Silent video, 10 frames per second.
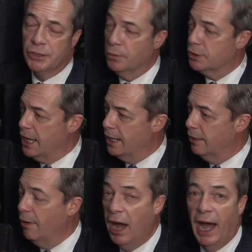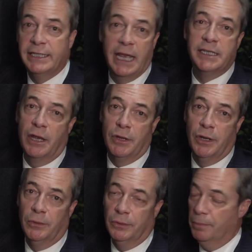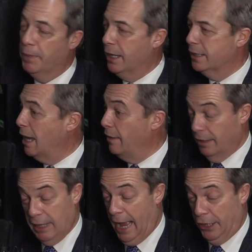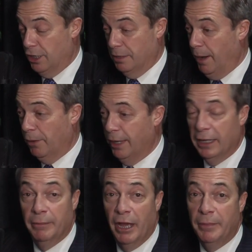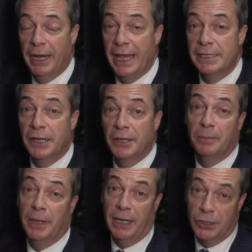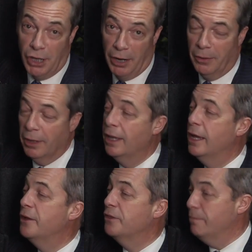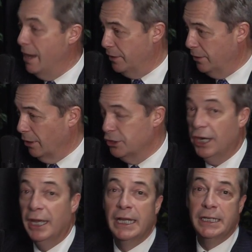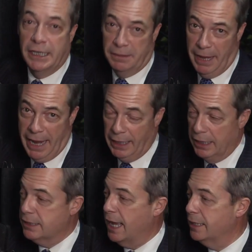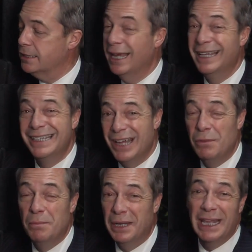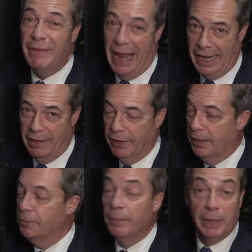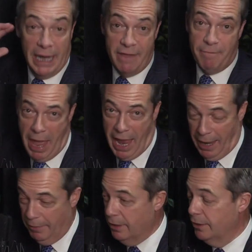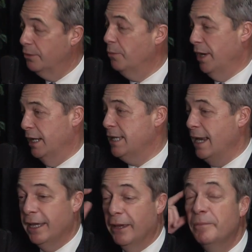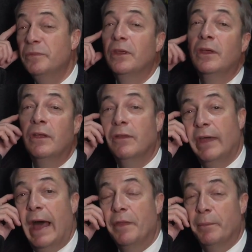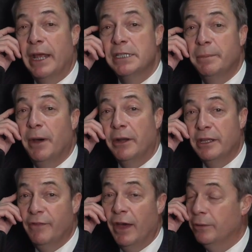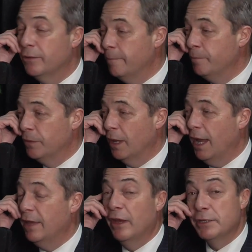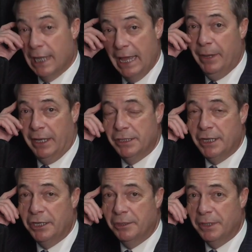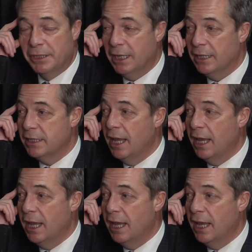will tell you. I say so-called because I think actually the polling at the moment is a complete joke. The methodology doesn't make any sense. Don't believe any of it. But believe me when I tell you that the Brexit Party vote in those Labour constituencies,